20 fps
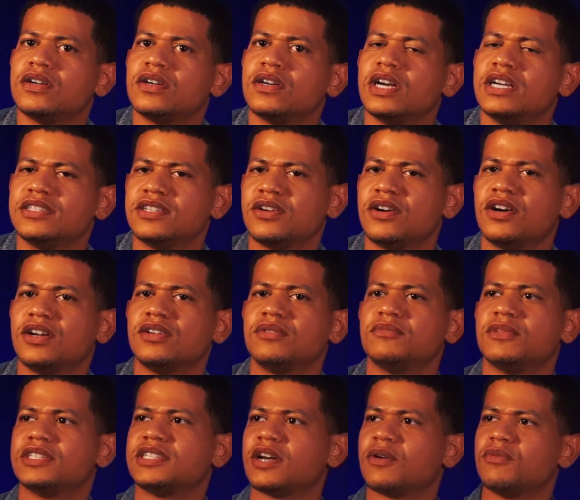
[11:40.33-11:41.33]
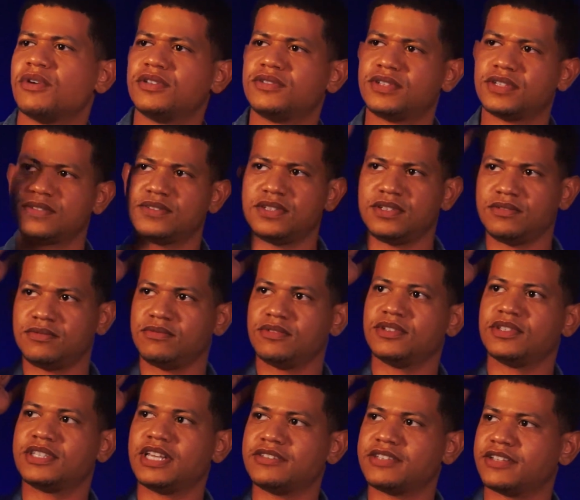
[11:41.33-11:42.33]
Is it in Harlem? It's like 116.
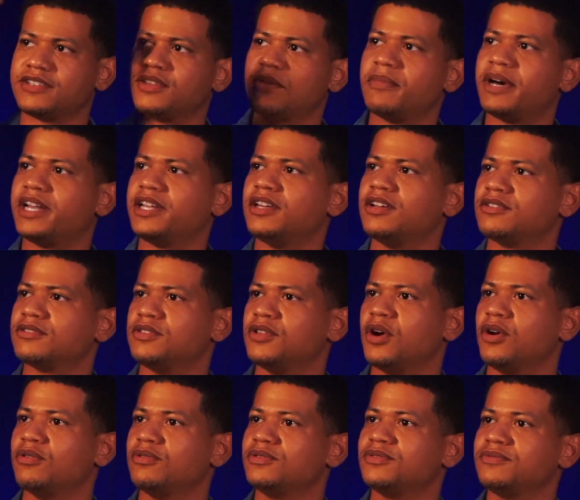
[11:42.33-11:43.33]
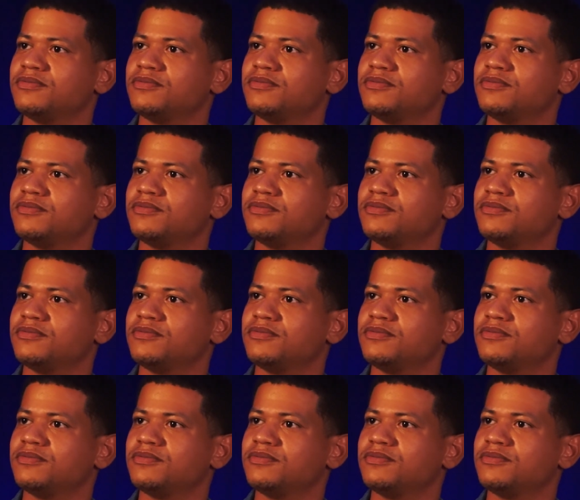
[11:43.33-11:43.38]
It sounds like somebody else knows.